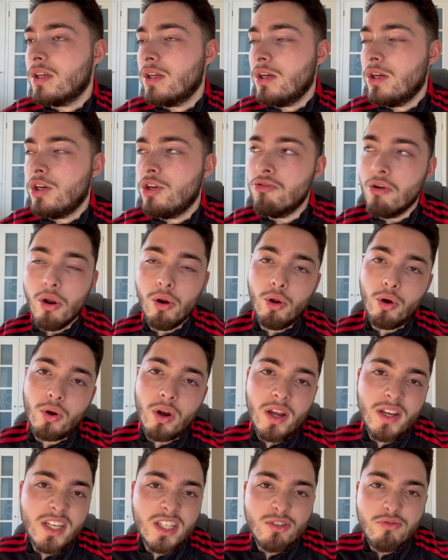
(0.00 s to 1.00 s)
you know,
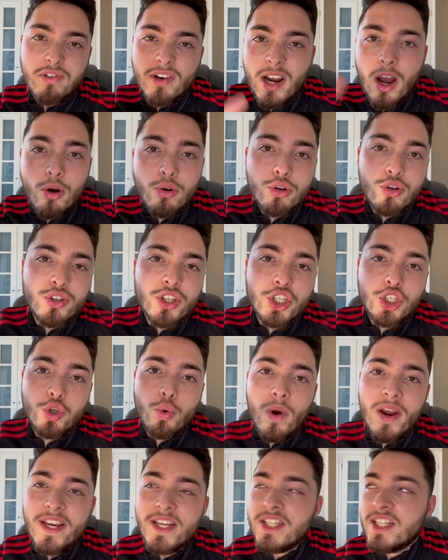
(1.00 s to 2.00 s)
look, this Ronaldo
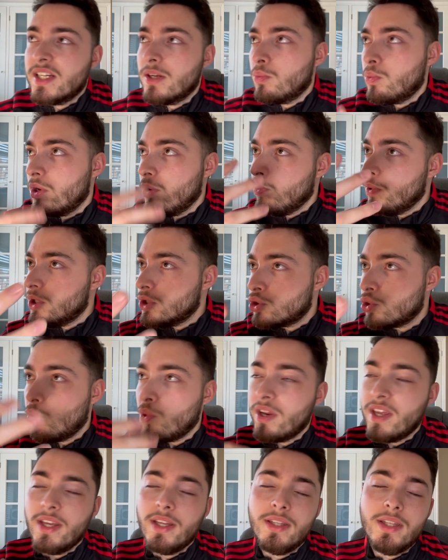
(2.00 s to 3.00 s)
situation, and we saw
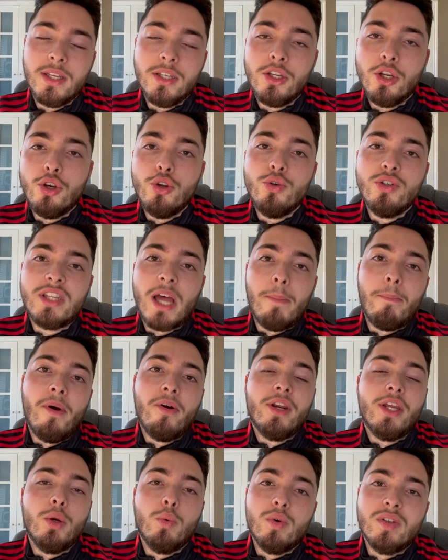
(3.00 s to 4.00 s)
the news that
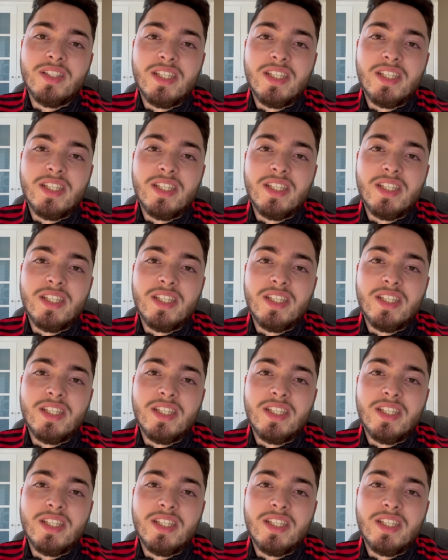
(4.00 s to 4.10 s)
apparently he wants